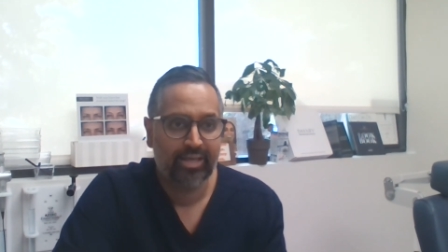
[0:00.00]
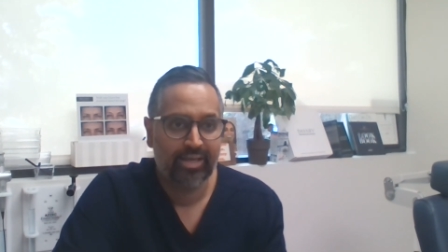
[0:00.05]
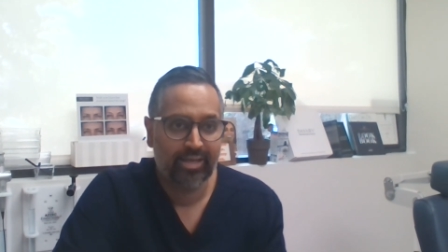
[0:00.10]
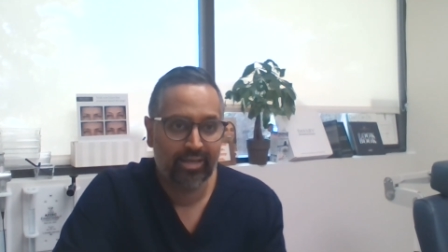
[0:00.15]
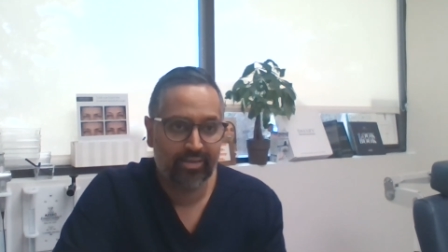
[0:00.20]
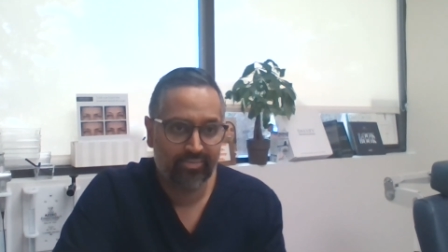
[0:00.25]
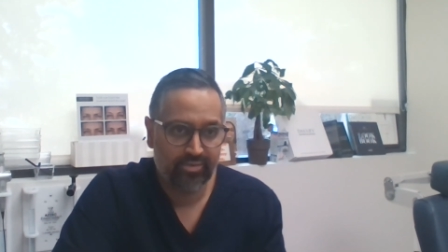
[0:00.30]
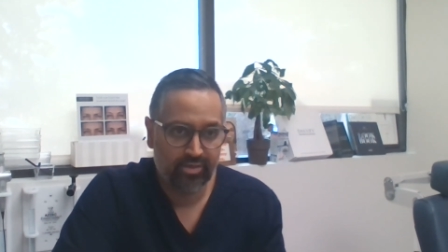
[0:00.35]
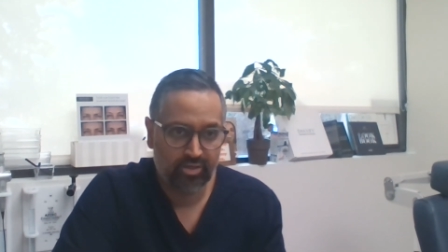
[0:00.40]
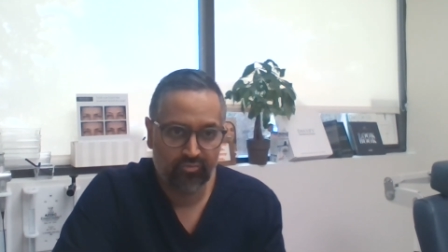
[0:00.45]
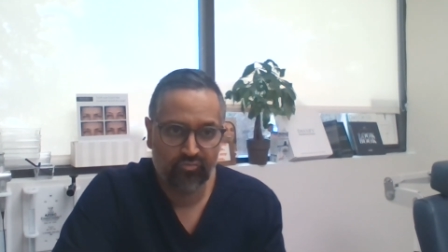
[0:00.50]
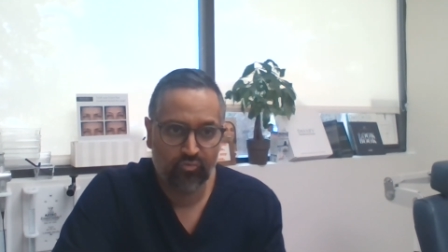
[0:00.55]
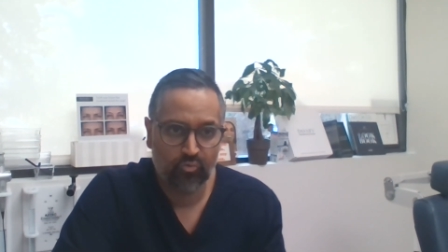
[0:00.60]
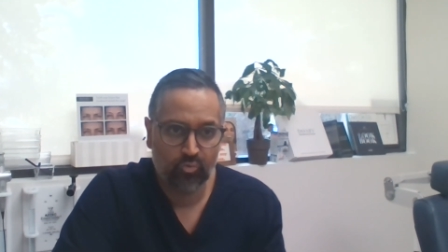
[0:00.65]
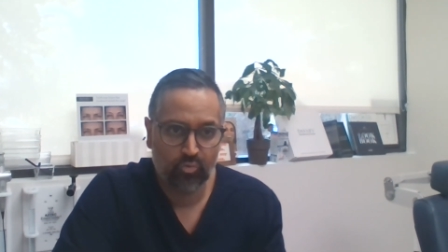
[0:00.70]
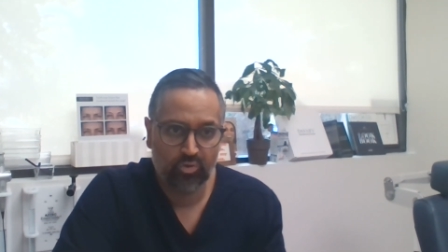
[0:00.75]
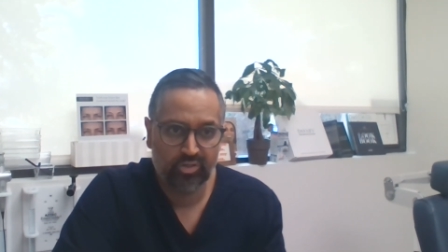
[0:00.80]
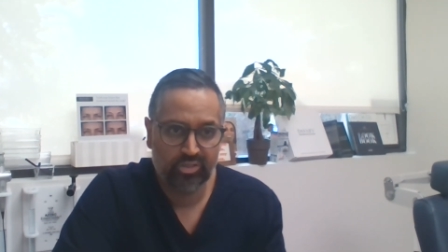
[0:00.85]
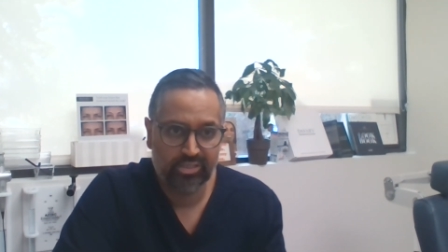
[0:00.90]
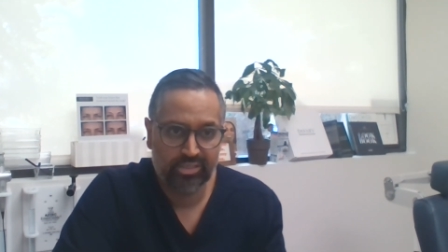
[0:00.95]
and
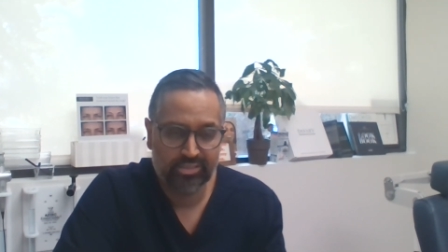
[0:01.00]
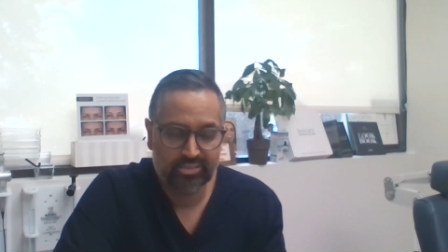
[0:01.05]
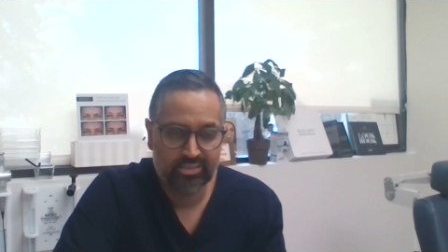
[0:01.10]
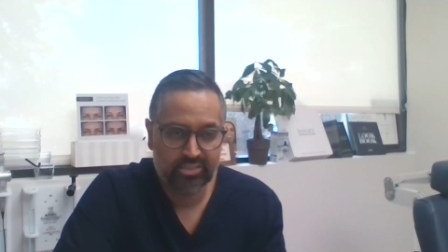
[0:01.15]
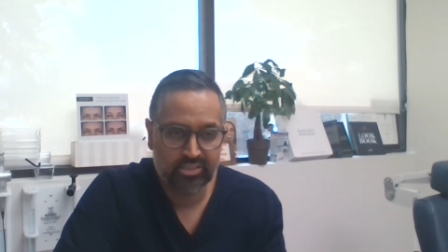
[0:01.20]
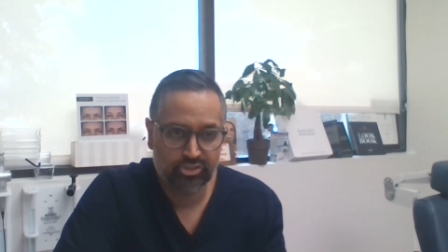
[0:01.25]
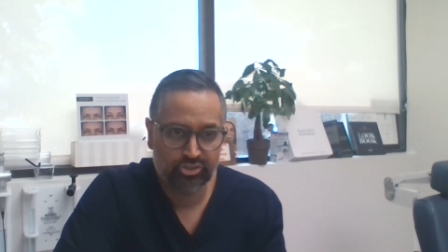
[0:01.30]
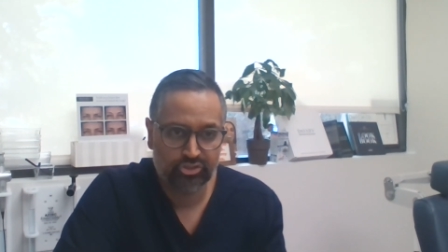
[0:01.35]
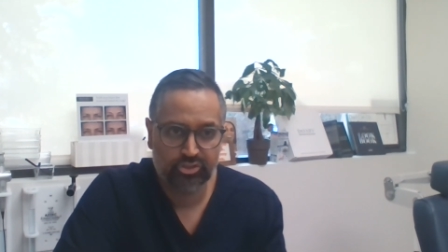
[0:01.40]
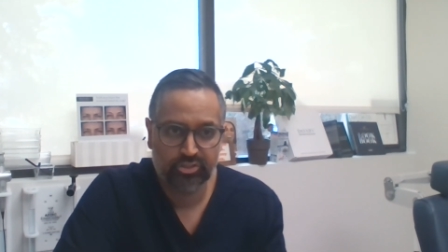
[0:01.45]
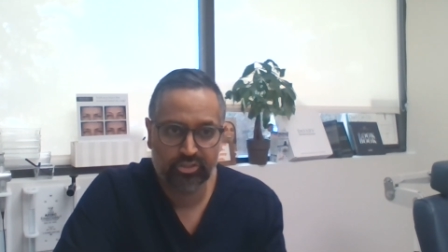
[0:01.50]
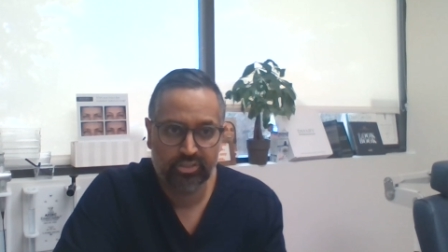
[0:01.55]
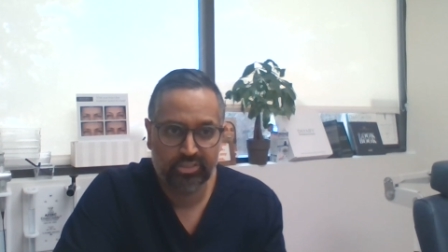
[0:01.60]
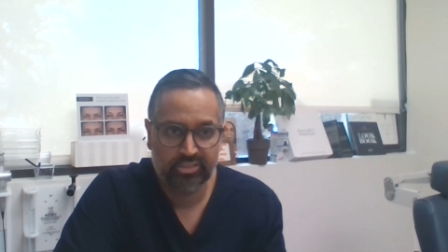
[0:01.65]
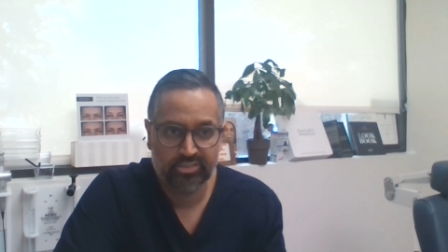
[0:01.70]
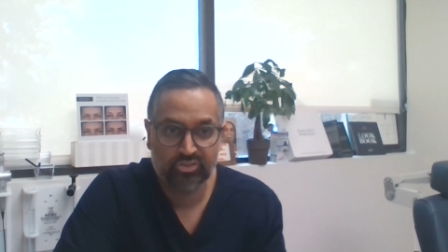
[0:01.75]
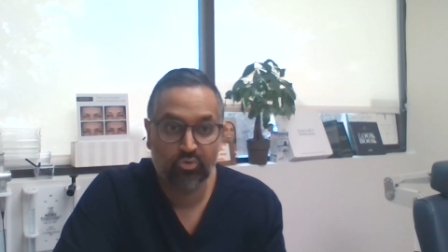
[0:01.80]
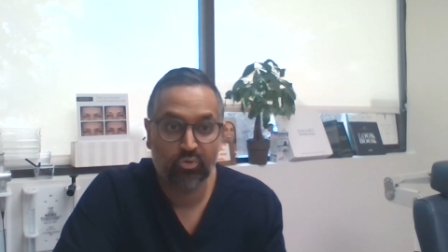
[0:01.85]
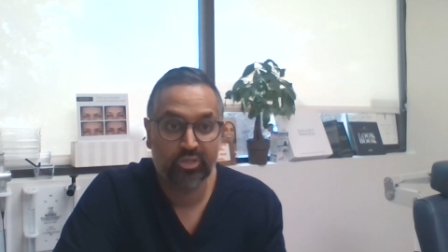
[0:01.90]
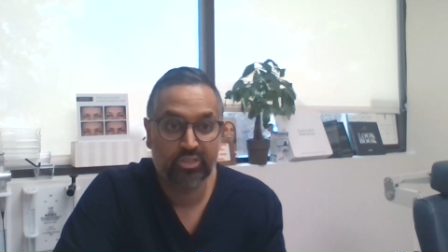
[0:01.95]
therefore the incision
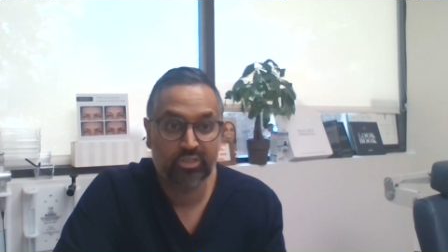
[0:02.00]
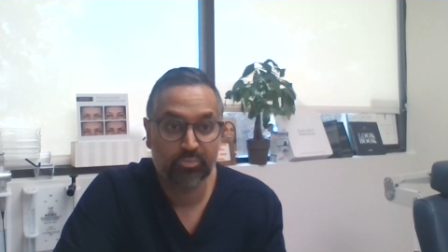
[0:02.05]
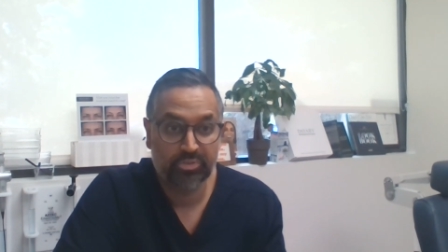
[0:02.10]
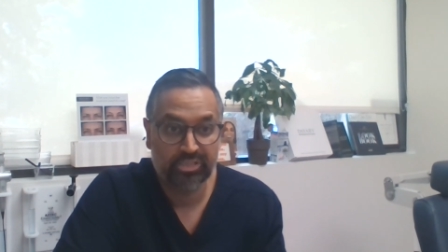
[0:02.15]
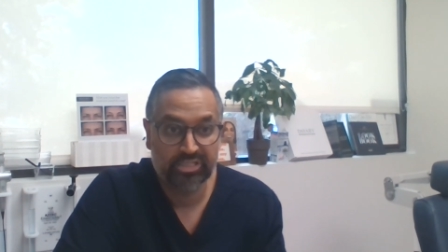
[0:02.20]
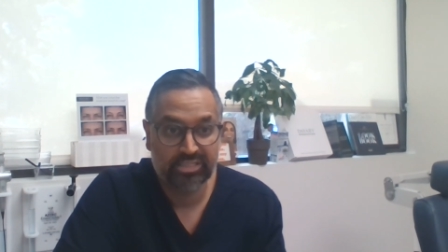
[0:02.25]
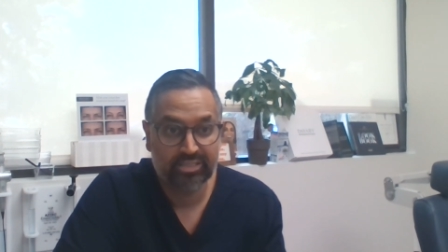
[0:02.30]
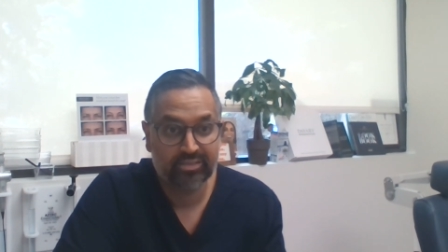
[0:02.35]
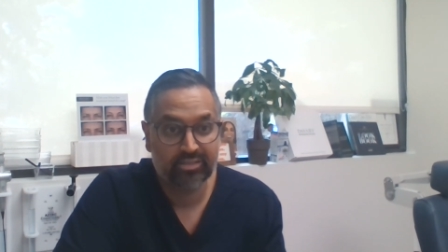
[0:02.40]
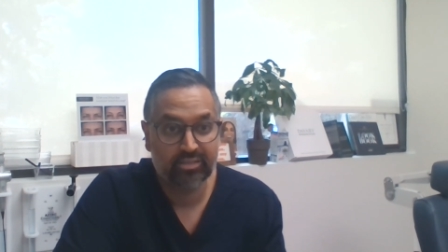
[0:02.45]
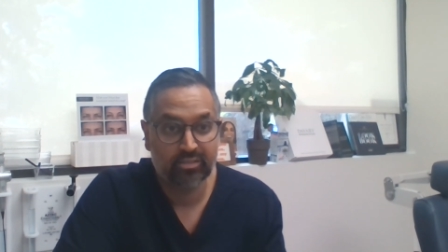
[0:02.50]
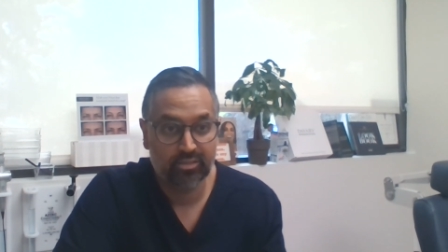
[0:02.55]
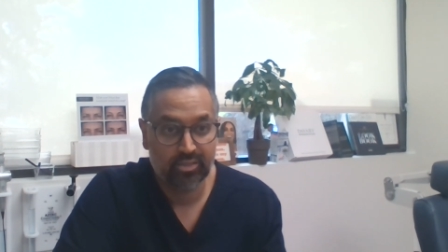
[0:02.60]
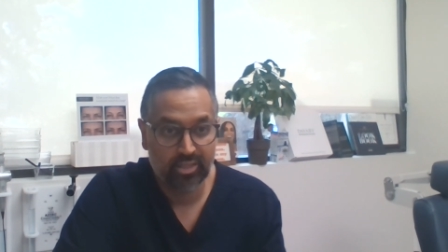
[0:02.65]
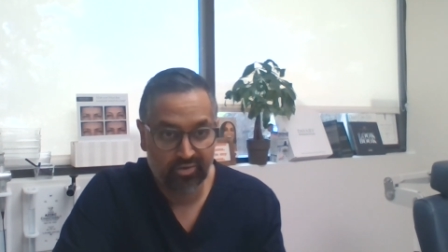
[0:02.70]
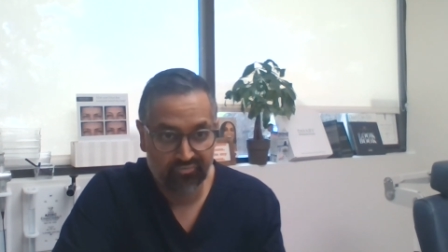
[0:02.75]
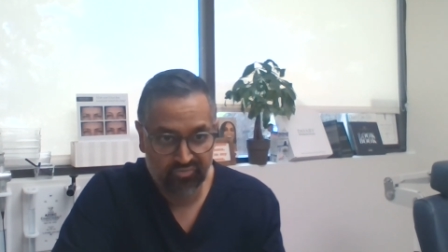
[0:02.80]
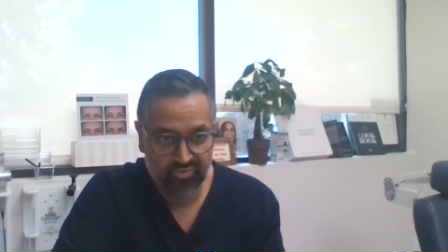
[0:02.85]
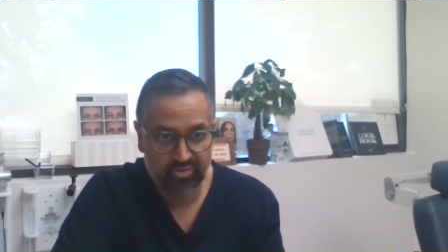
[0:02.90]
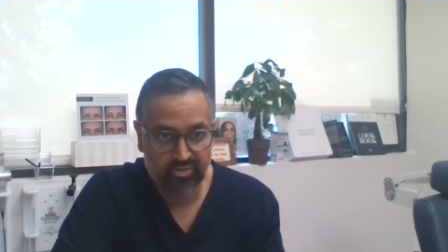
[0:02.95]
is going to be in the
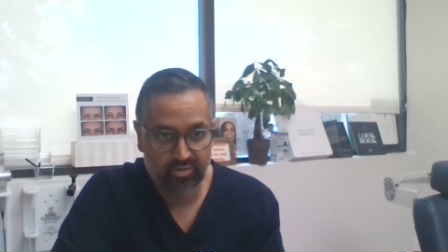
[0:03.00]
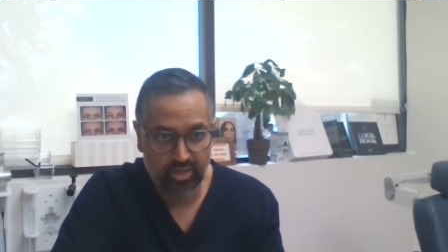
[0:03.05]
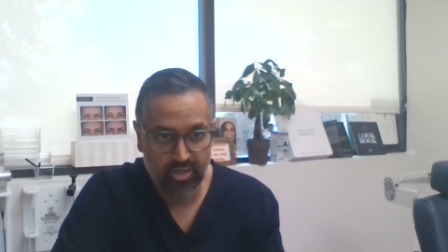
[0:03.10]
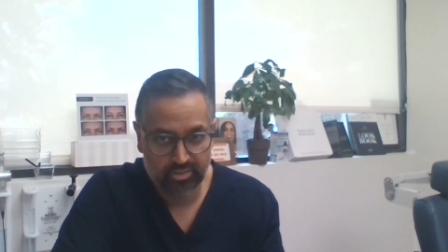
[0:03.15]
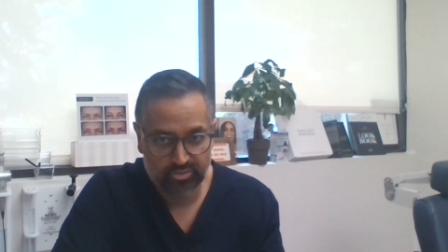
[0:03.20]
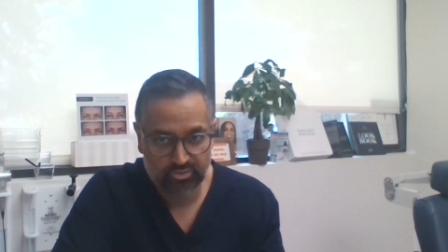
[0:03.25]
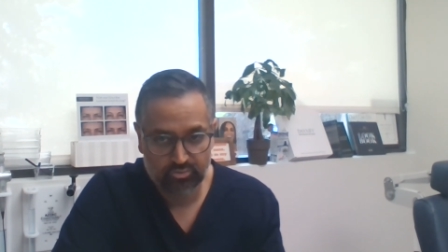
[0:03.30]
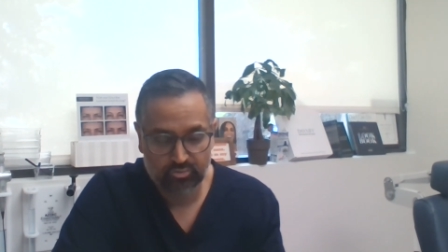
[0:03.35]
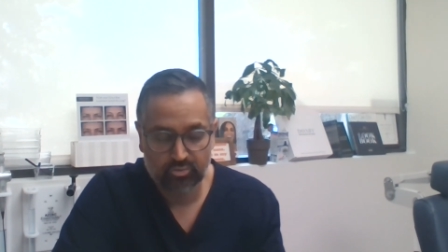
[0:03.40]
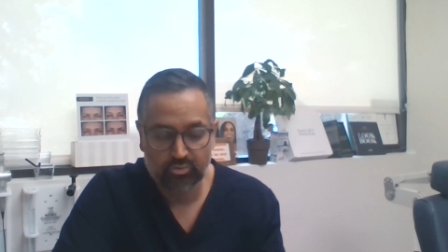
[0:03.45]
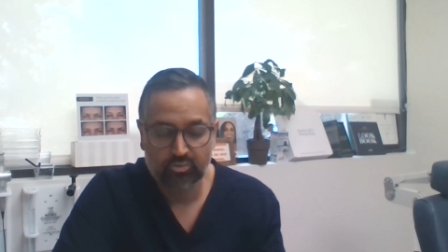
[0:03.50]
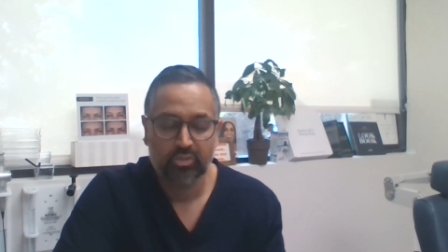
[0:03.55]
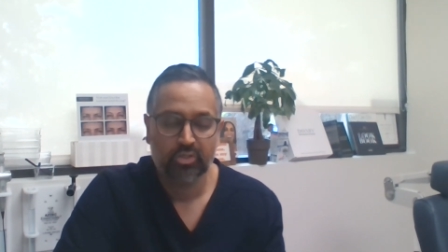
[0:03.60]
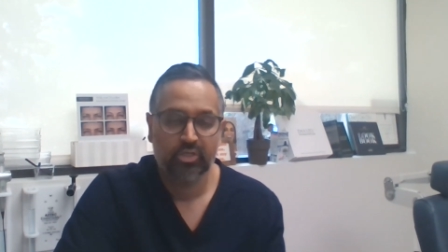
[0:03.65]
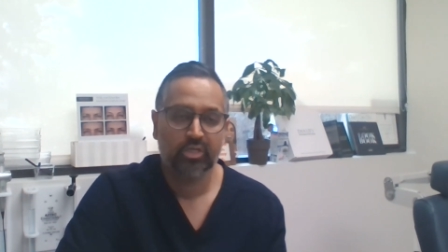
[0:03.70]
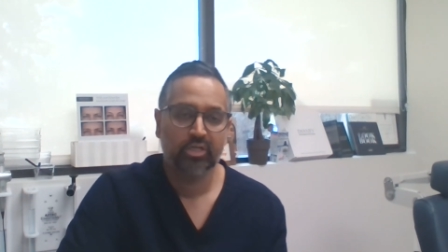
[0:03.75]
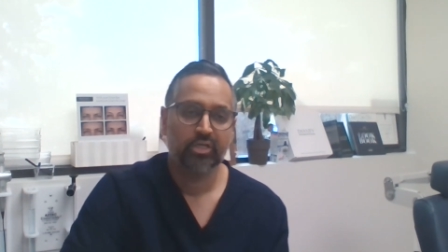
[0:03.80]
left nostril.